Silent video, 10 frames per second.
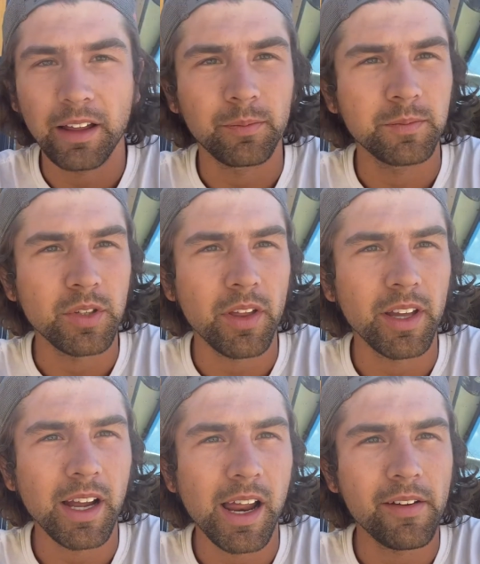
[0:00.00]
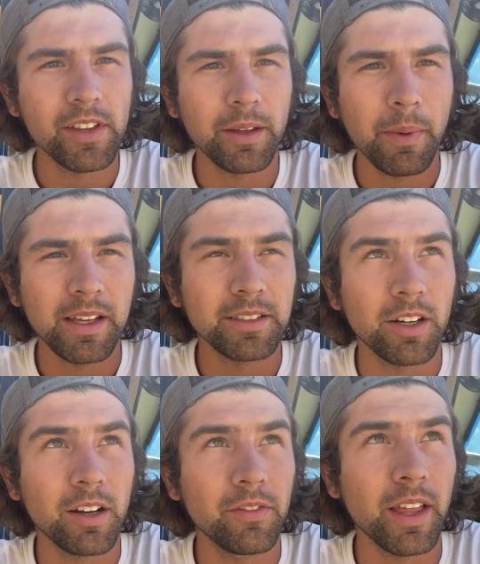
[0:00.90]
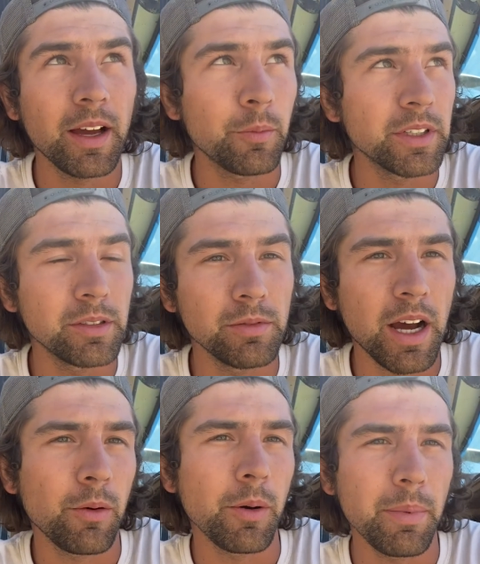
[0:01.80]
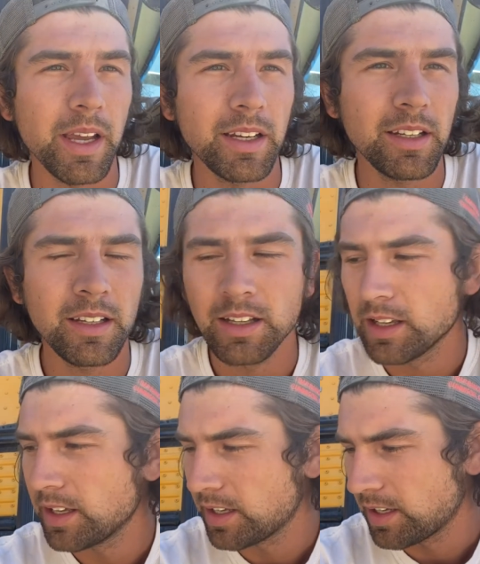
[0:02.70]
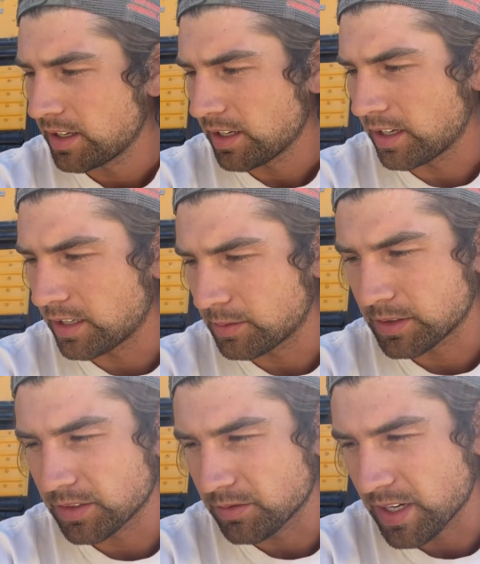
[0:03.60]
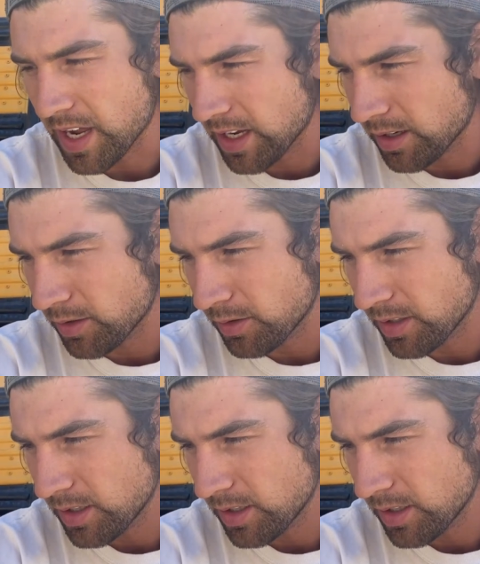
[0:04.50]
So I think I got everything masked off that we do not want painted. So now